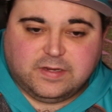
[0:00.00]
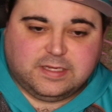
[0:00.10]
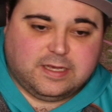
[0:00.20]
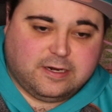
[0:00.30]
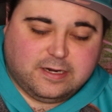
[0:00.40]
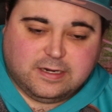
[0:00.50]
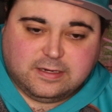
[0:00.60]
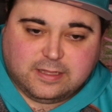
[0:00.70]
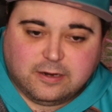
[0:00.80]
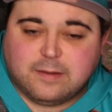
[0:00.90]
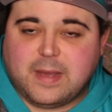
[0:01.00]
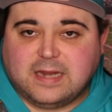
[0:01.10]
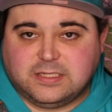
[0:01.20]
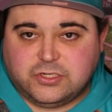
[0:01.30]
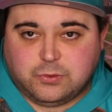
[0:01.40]
They're in a
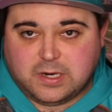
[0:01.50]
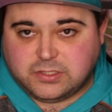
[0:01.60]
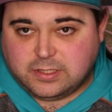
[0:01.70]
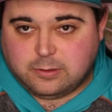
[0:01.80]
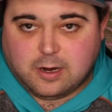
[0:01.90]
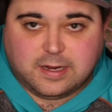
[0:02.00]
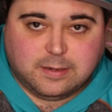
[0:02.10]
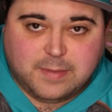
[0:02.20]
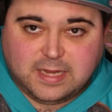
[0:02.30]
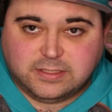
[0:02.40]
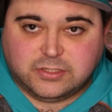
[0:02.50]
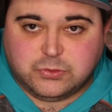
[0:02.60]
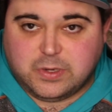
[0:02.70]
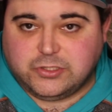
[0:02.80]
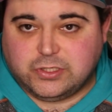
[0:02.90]
bad situation. They're already in a bad
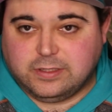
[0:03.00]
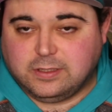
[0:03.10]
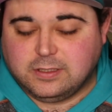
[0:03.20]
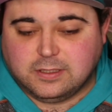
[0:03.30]
situation